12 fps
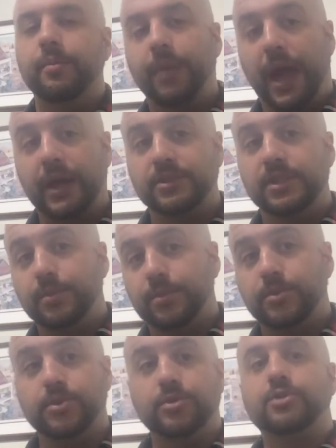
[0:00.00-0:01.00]
Back
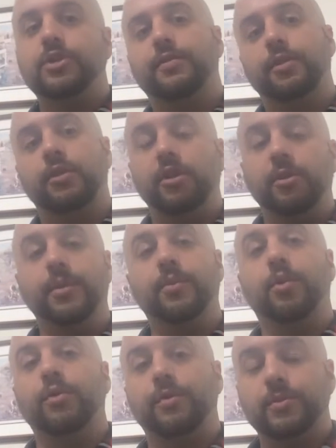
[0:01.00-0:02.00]
sleepers do suffer a little
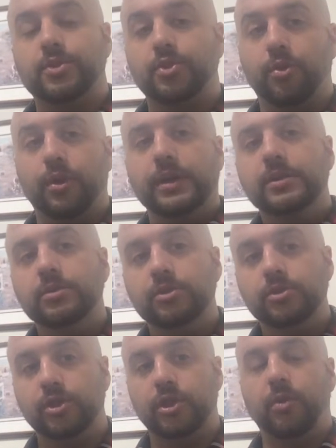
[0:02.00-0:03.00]
bit more from snoring,
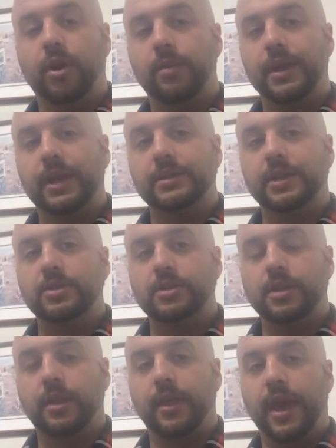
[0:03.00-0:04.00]
so you want to pay
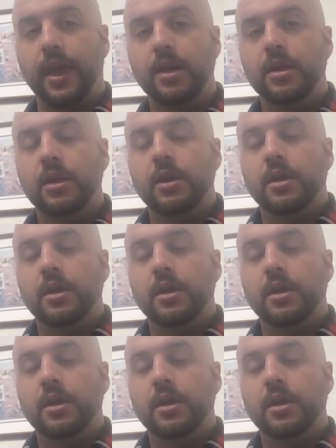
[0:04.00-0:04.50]
attention to that.